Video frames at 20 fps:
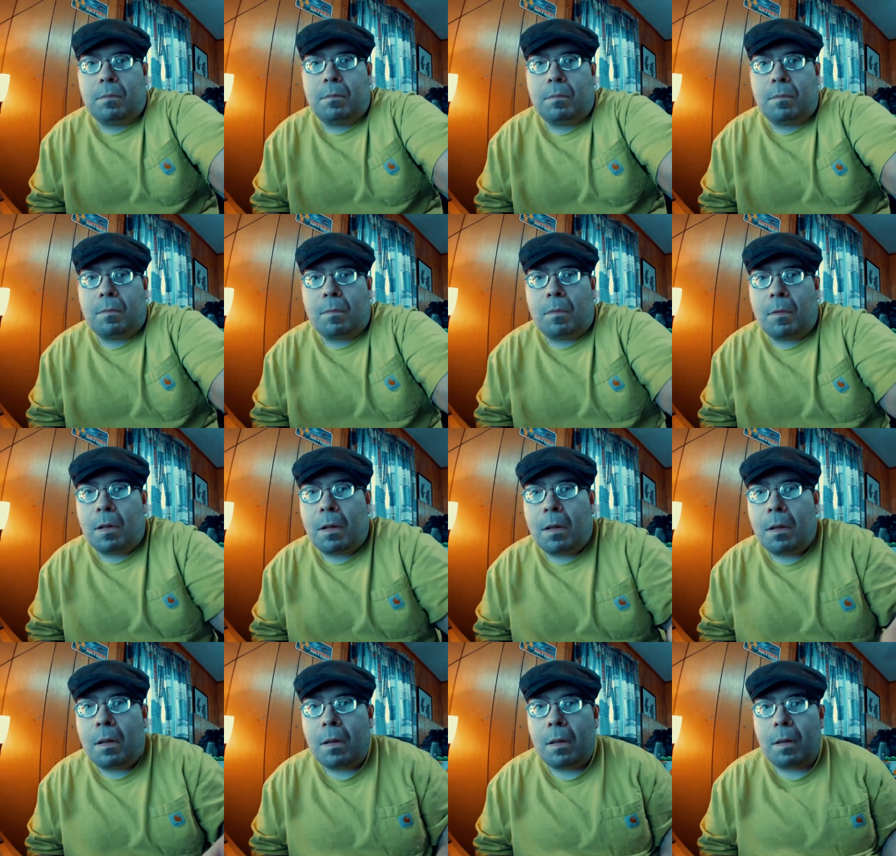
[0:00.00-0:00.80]

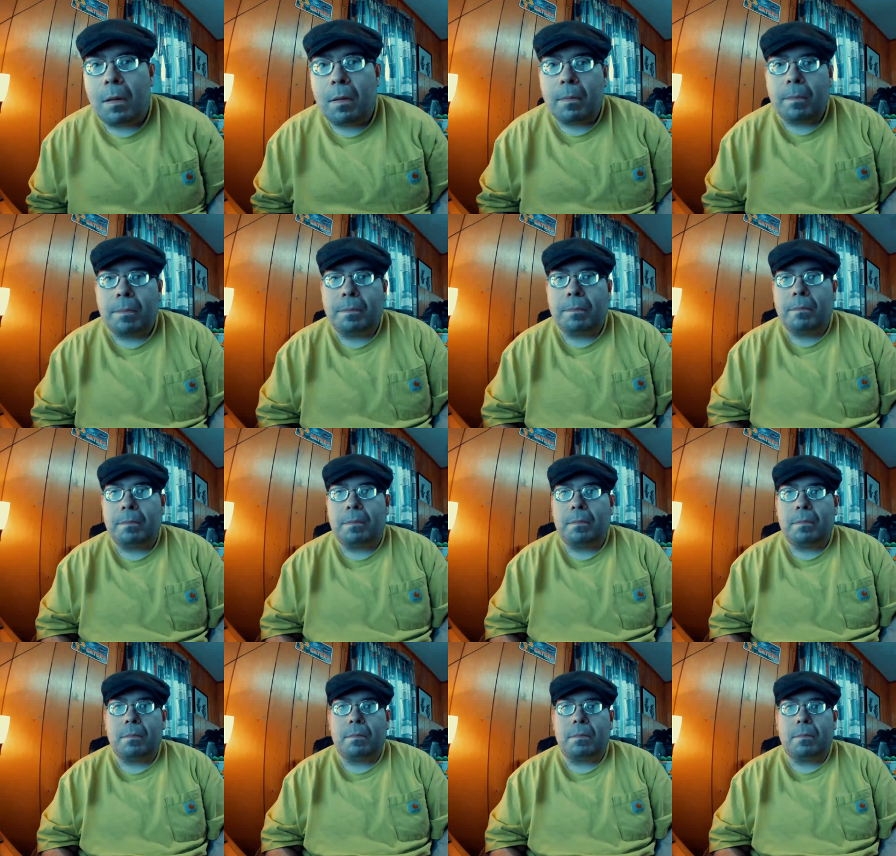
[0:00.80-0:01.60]

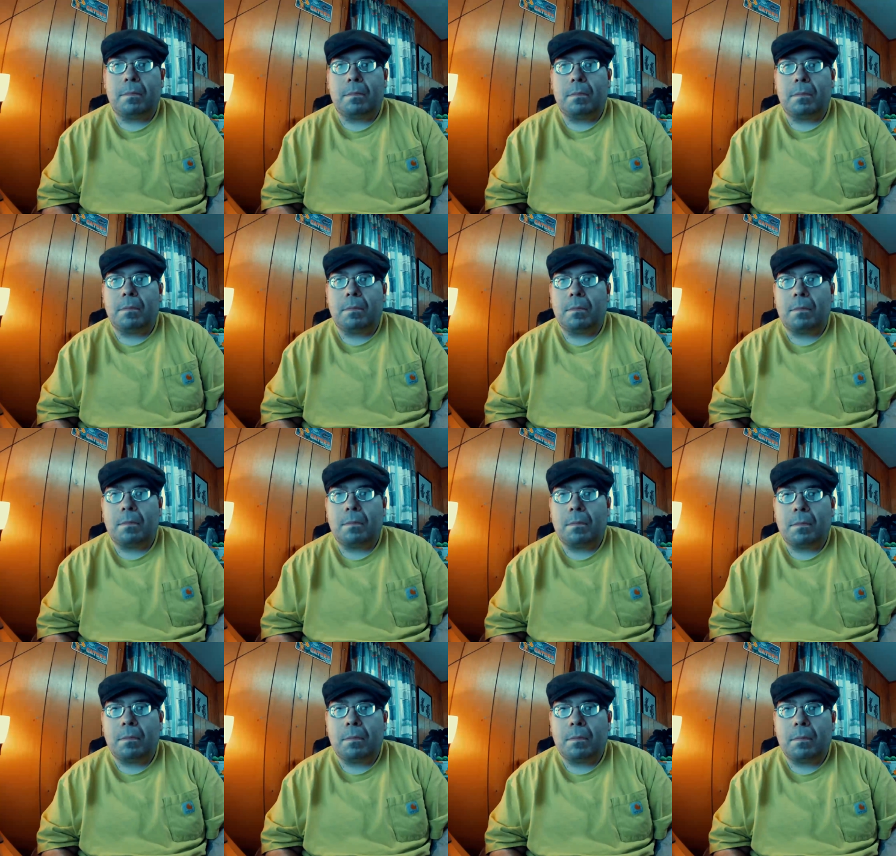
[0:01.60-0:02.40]

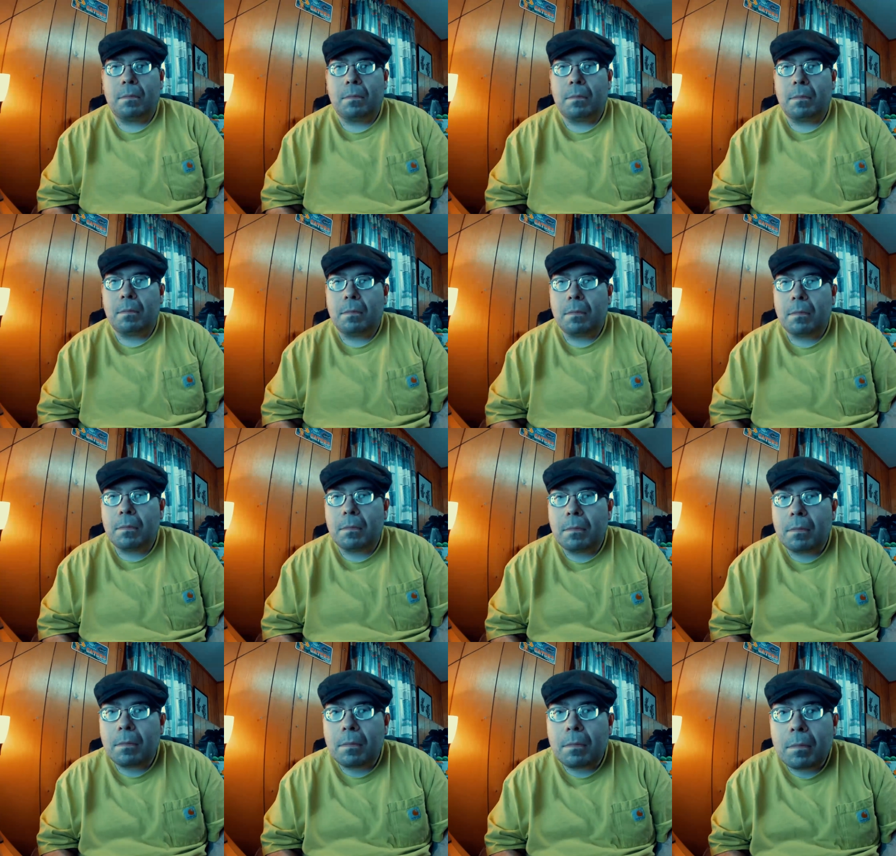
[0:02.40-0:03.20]

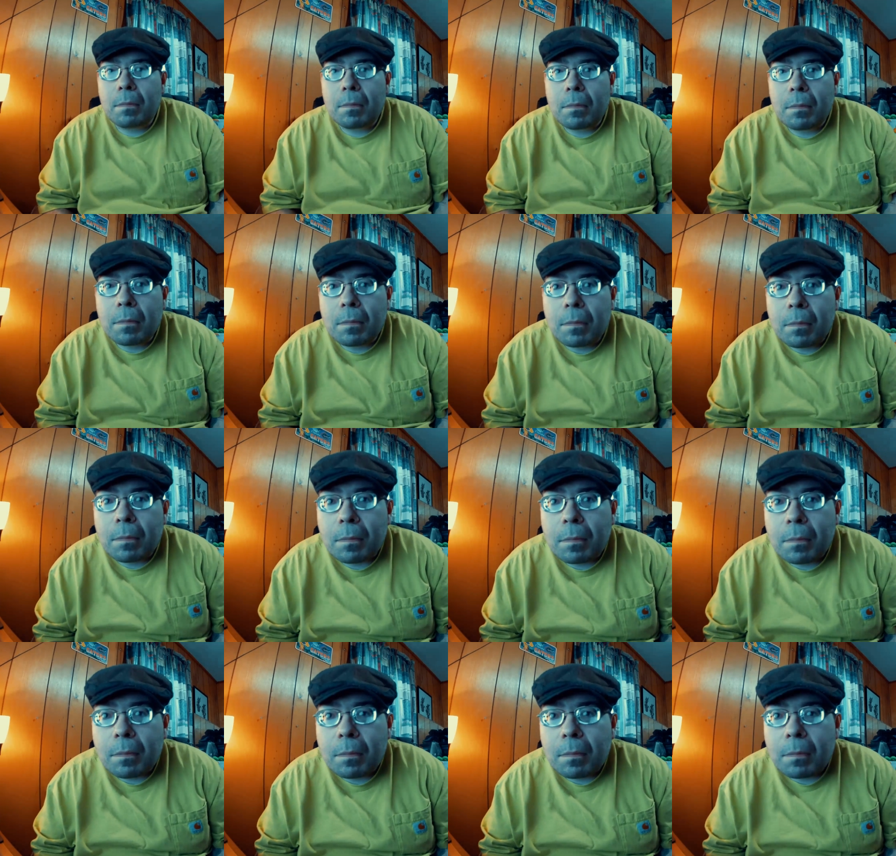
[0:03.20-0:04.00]

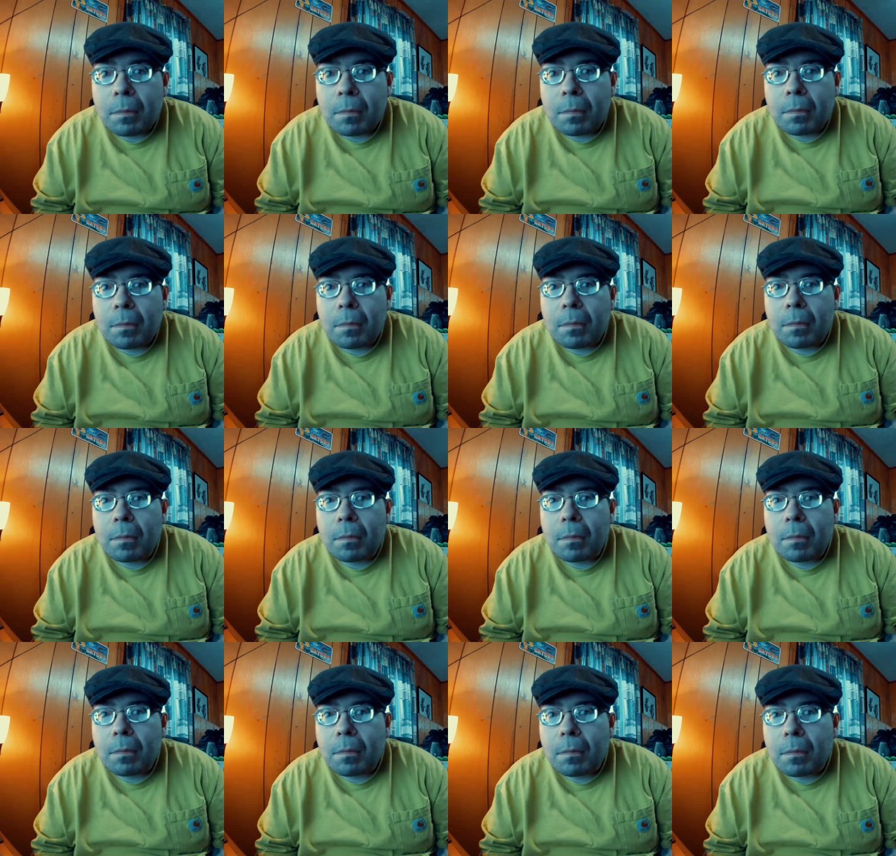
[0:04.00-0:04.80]

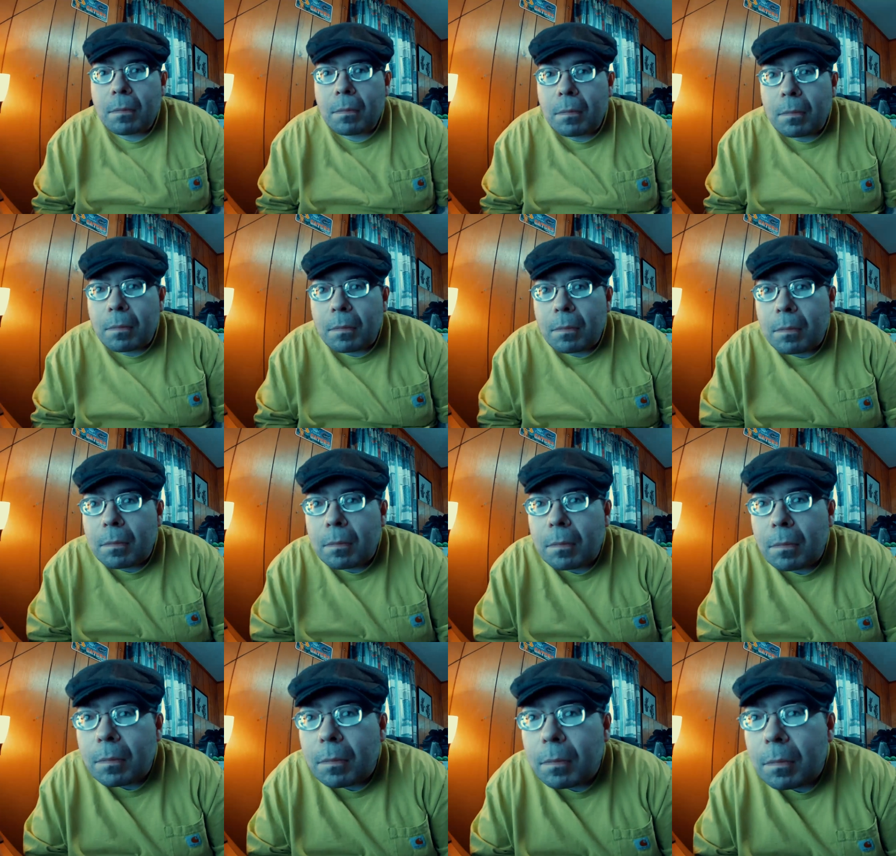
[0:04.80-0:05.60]

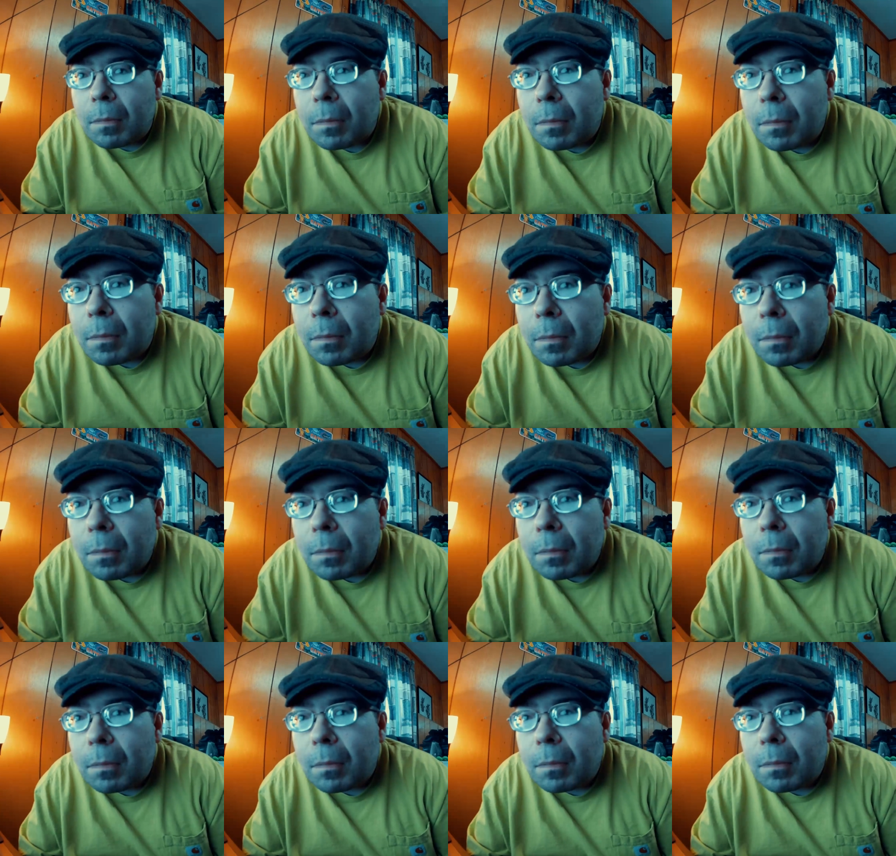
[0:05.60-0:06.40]

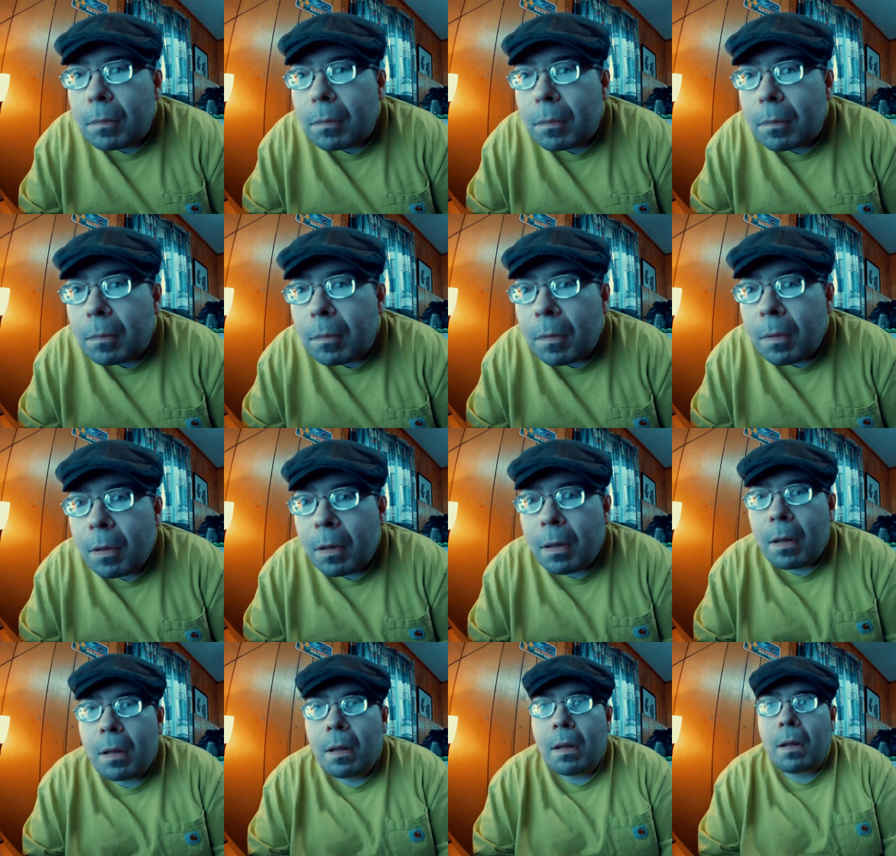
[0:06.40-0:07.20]

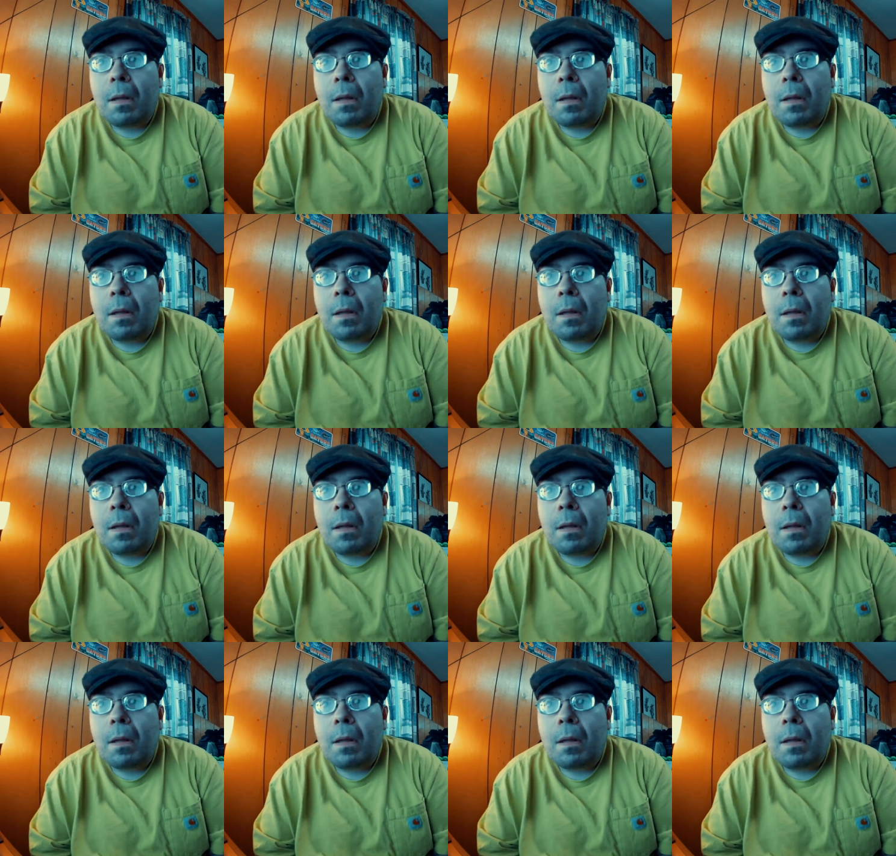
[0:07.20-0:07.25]
[no speech]